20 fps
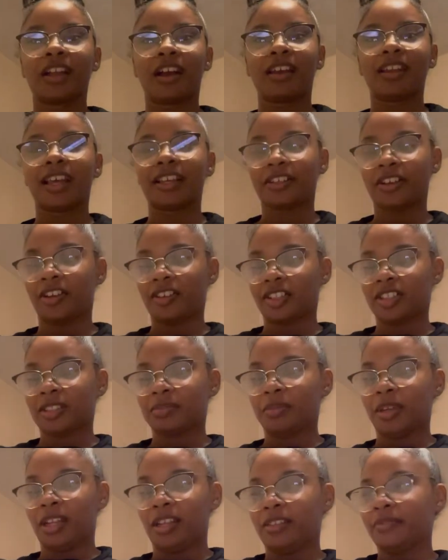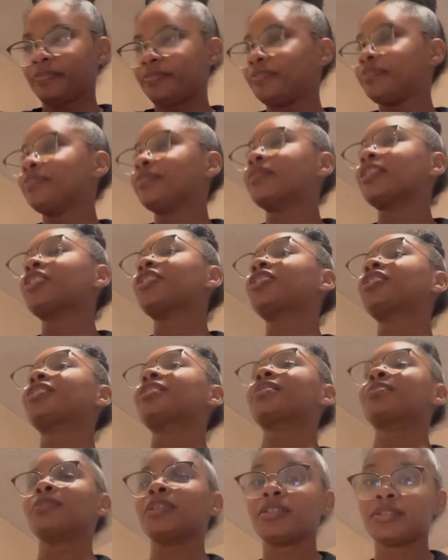y'all like y'all can smell it. This shit
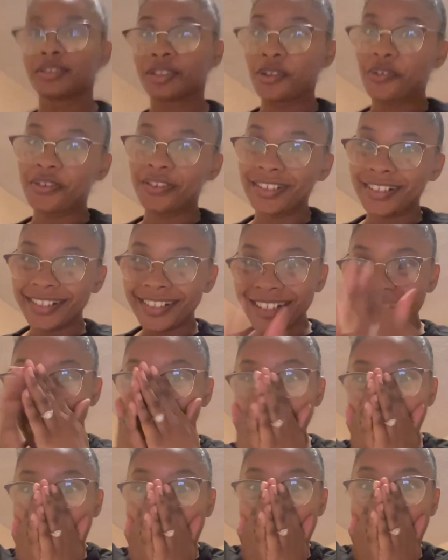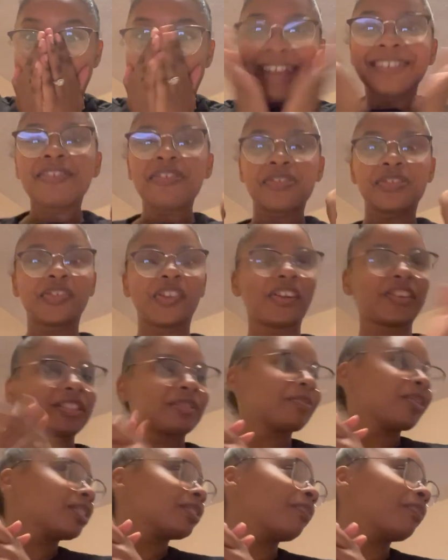smells so good. Ah! Oh, it smells